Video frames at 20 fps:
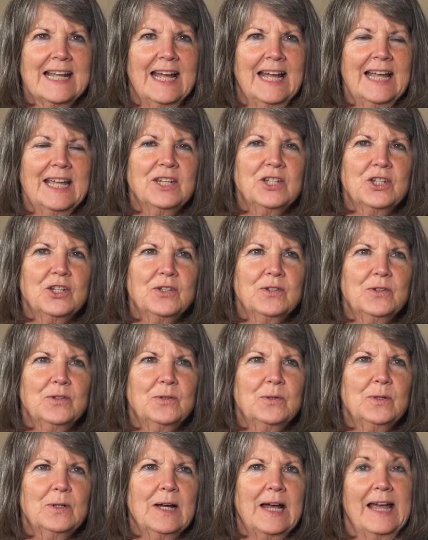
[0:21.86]

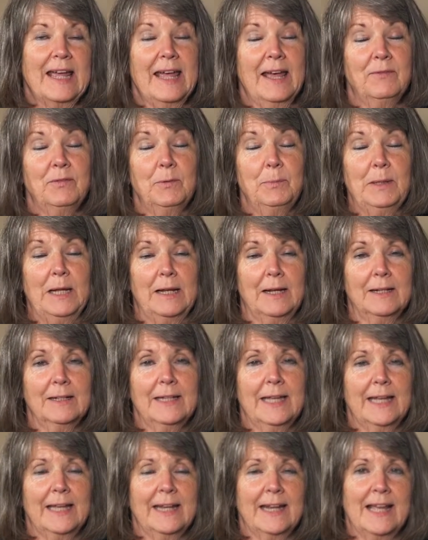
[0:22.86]
I have a
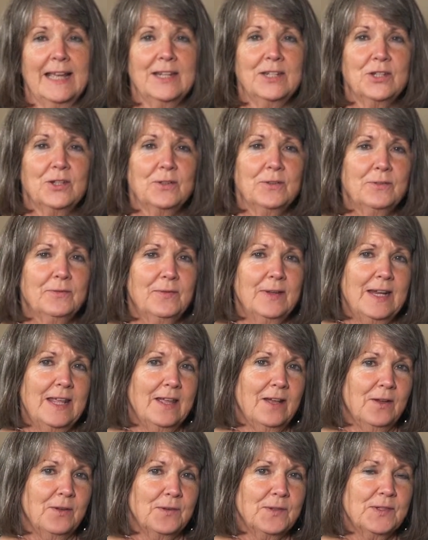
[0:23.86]
blog and I do
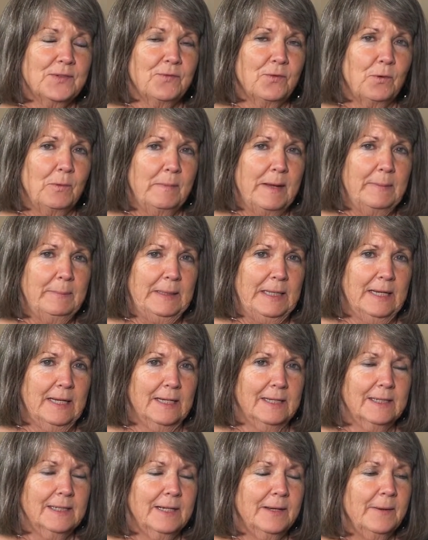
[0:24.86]
videos for my
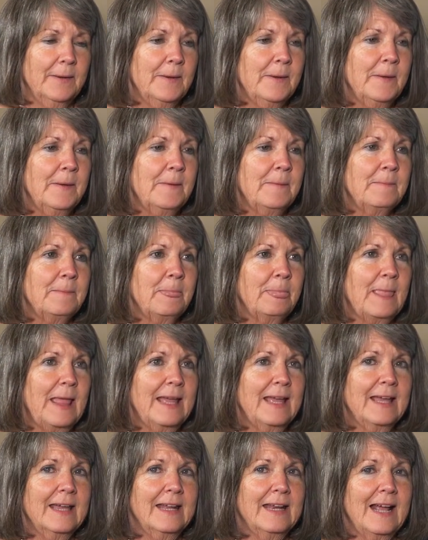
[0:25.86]
blog.
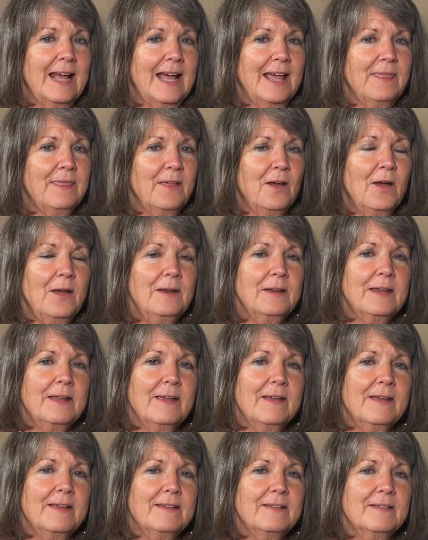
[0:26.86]
And I thought
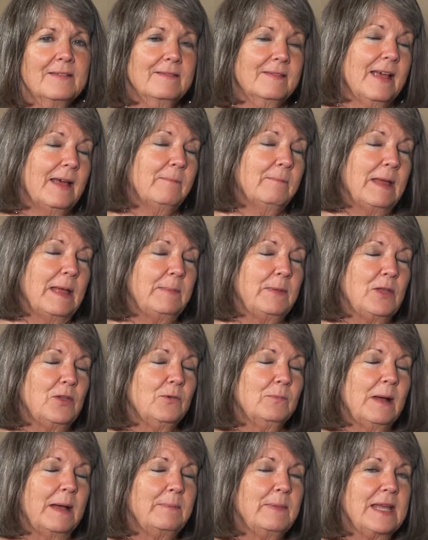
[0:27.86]
that maybe
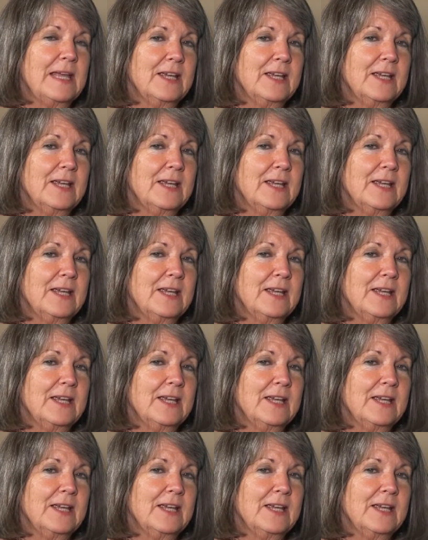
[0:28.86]
you might be